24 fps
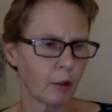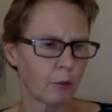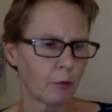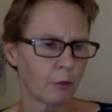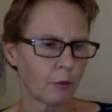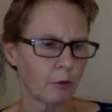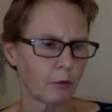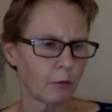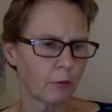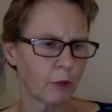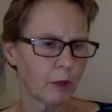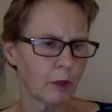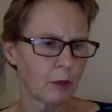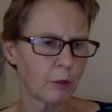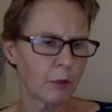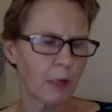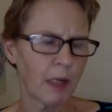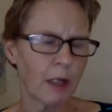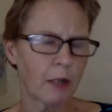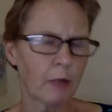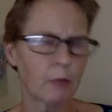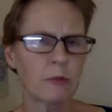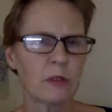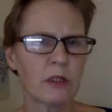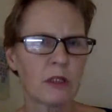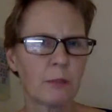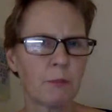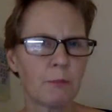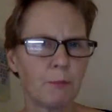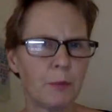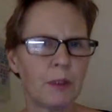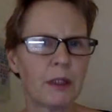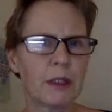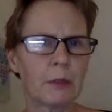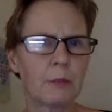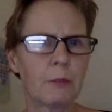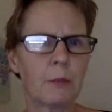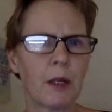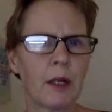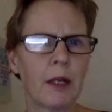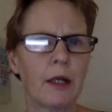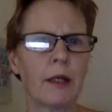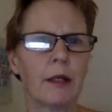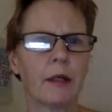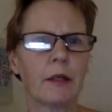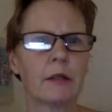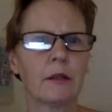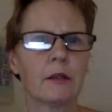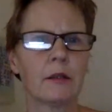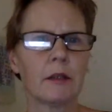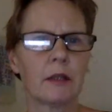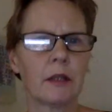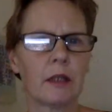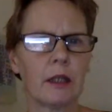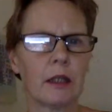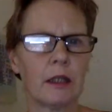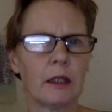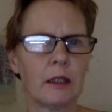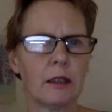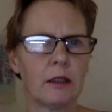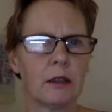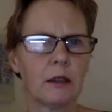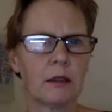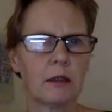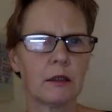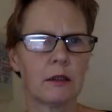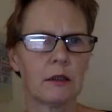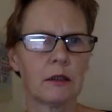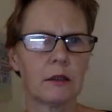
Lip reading: But willpower is a bit player in